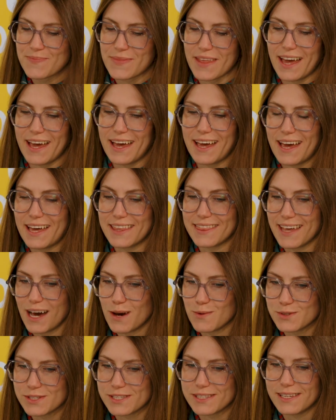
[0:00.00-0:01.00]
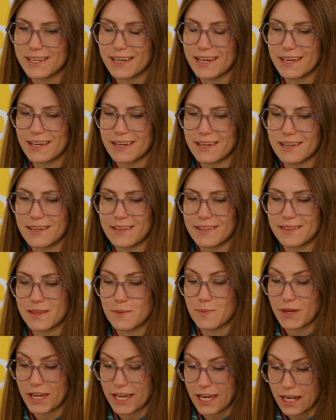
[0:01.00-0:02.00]
And that was the
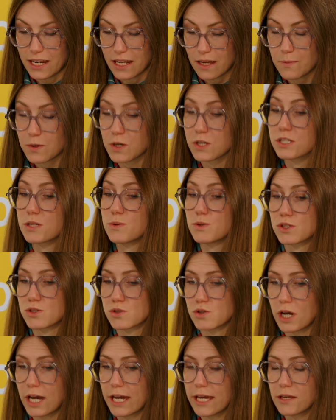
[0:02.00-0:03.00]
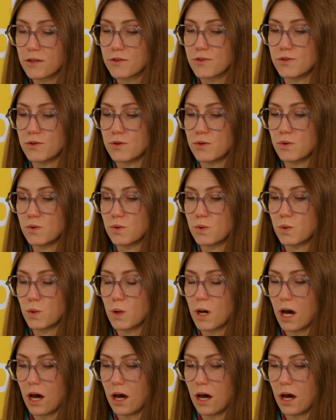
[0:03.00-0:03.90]
beginning, because he was trying to